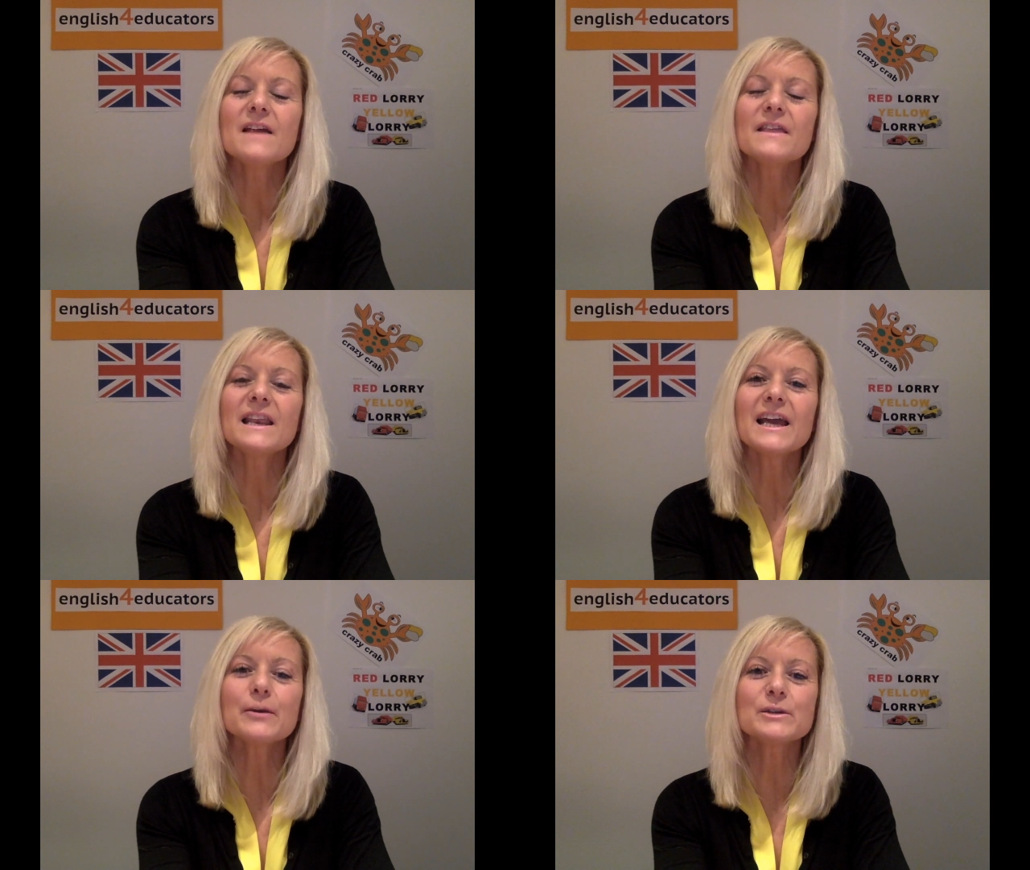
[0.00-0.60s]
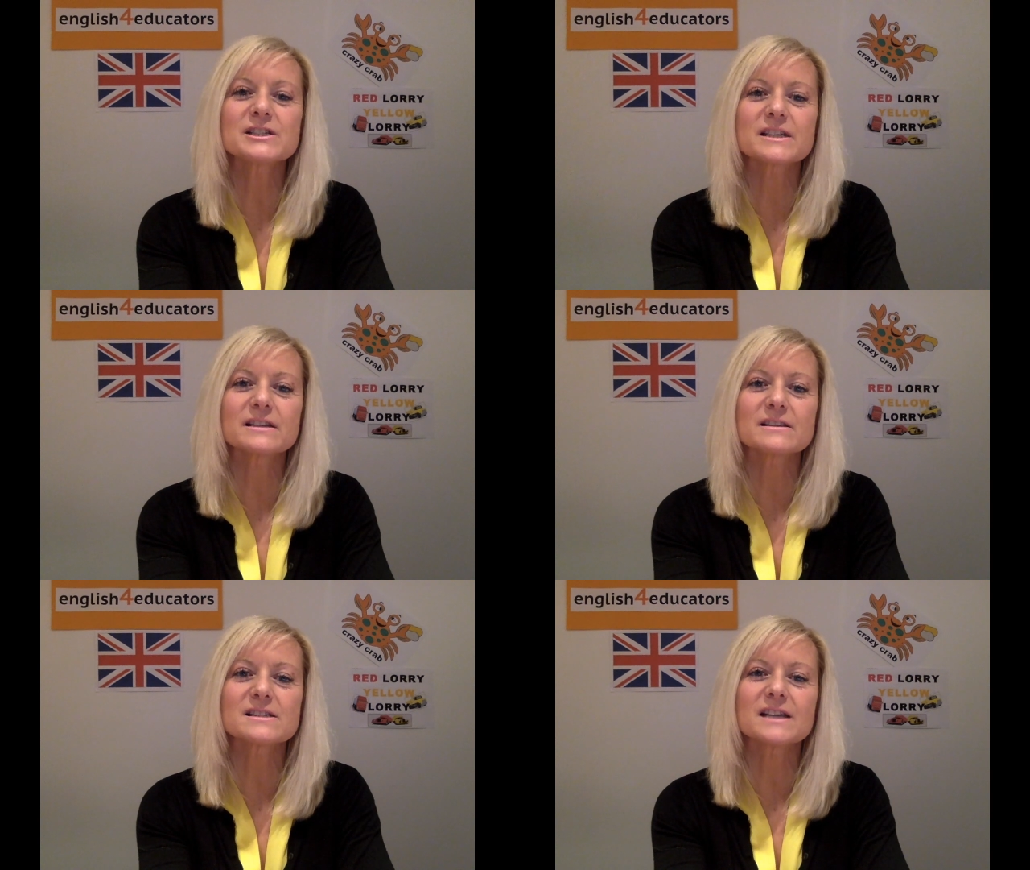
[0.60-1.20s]
The language
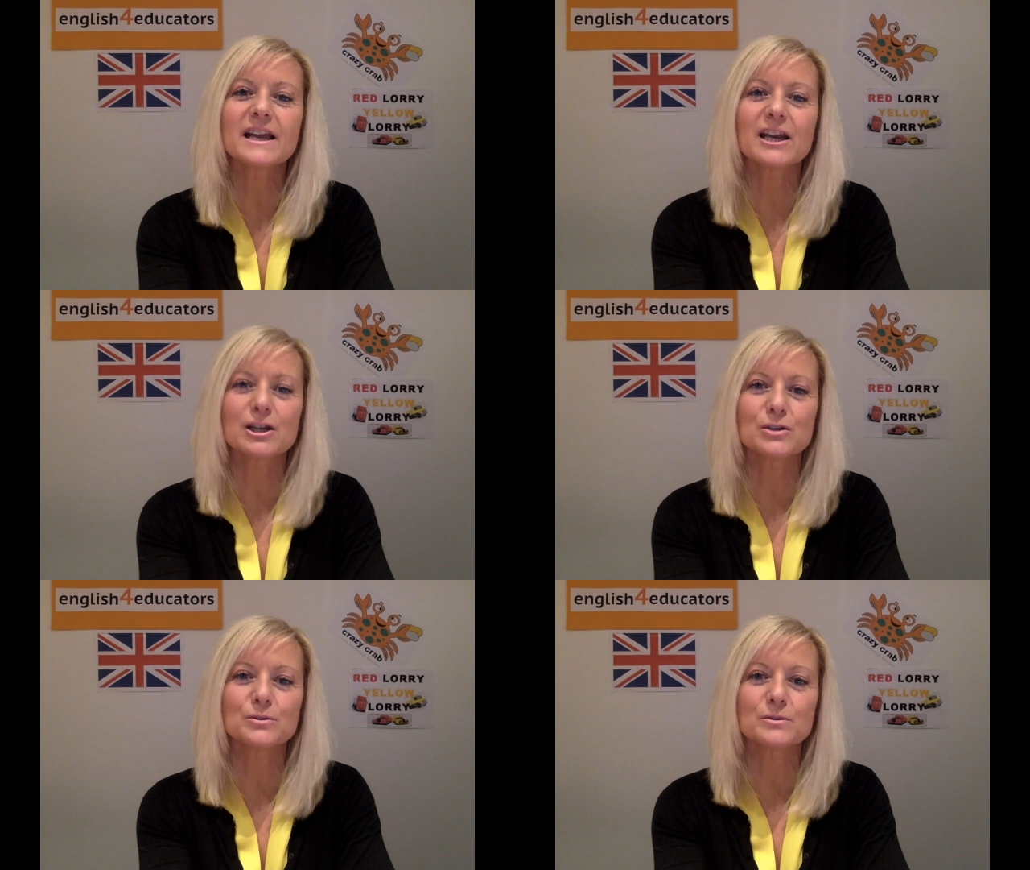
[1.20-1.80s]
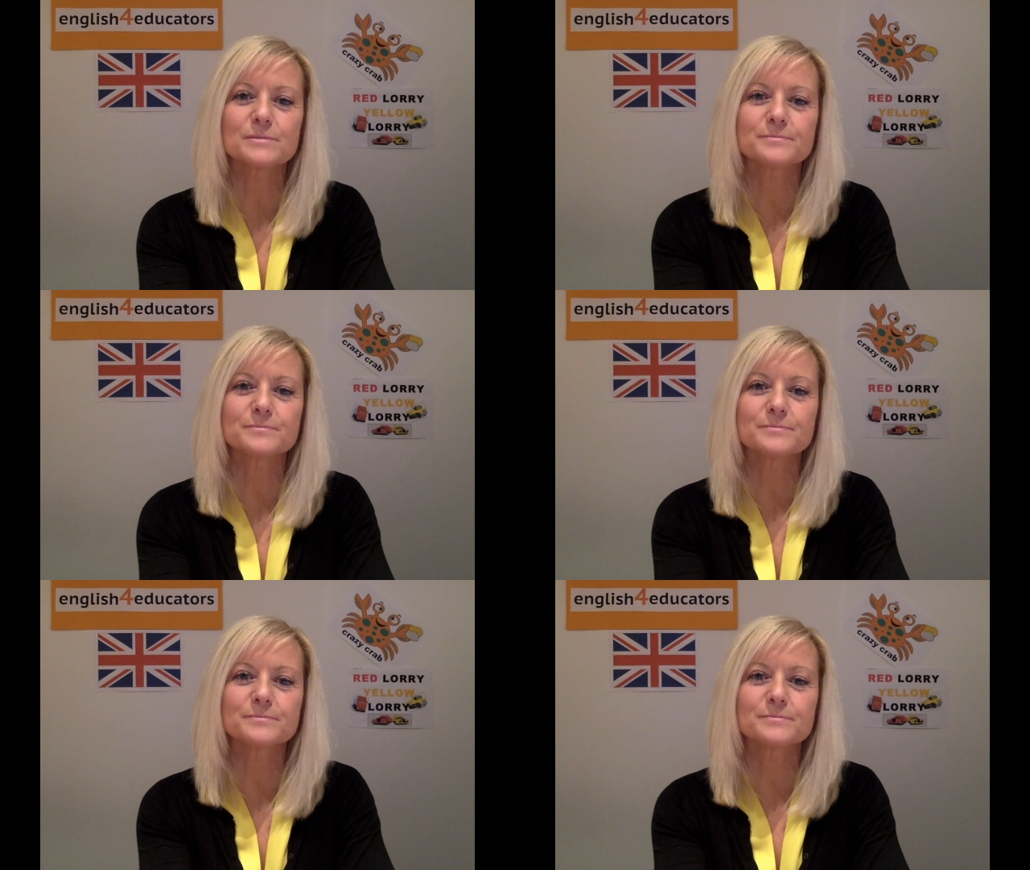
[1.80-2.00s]
skills include